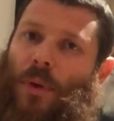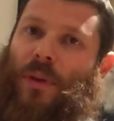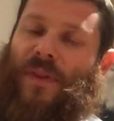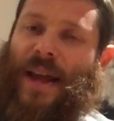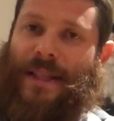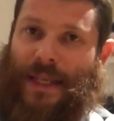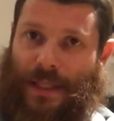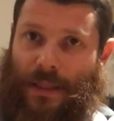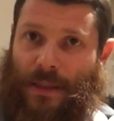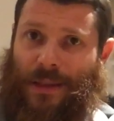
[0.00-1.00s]
build a
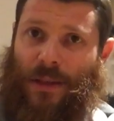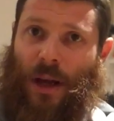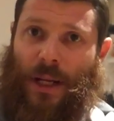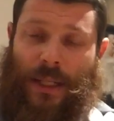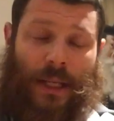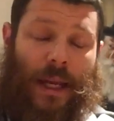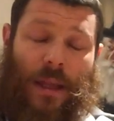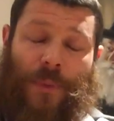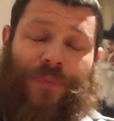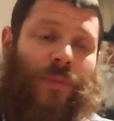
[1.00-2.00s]
fantastic society
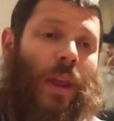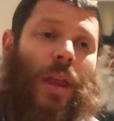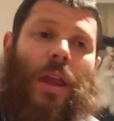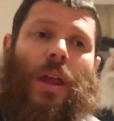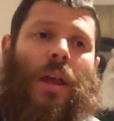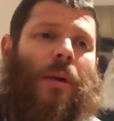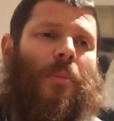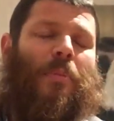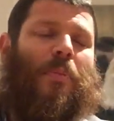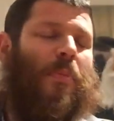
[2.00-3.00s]
together.
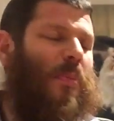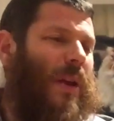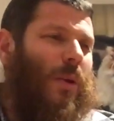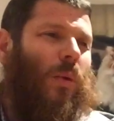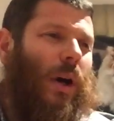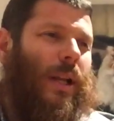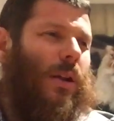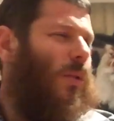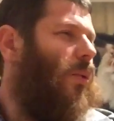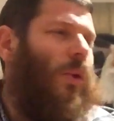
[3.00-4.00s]
Being white,
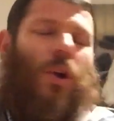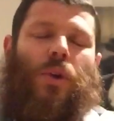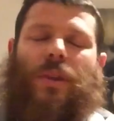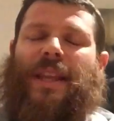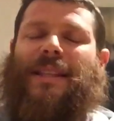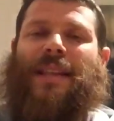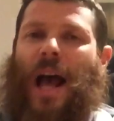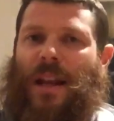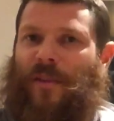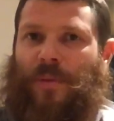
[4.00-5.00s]
the
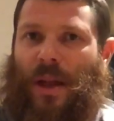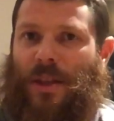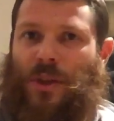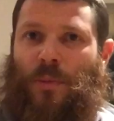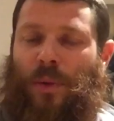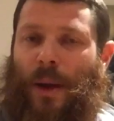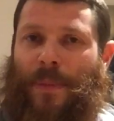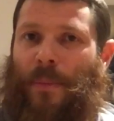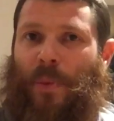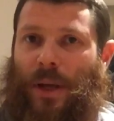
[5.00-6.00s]
Tsarnaev brothers who blew up
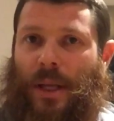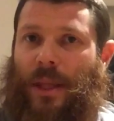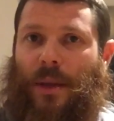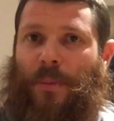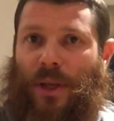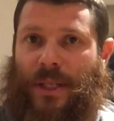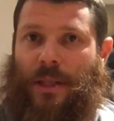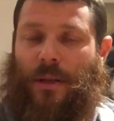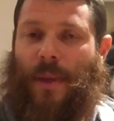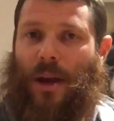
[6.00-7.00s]
the
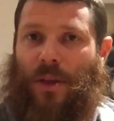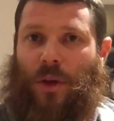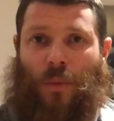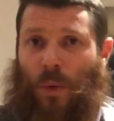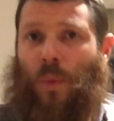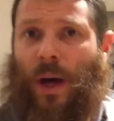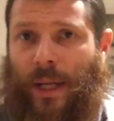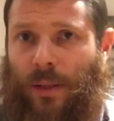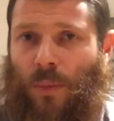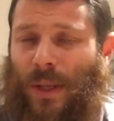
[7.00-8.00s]
Boston Marathon were
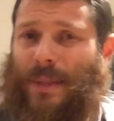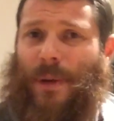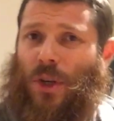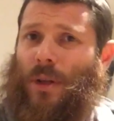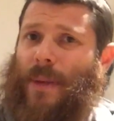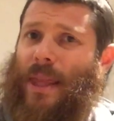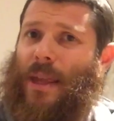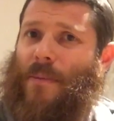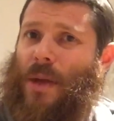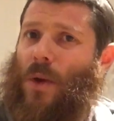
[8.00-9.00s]
white. What's special about
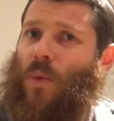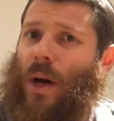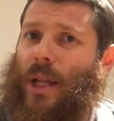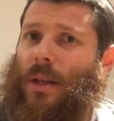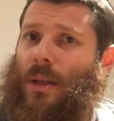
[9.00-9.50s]
them being white?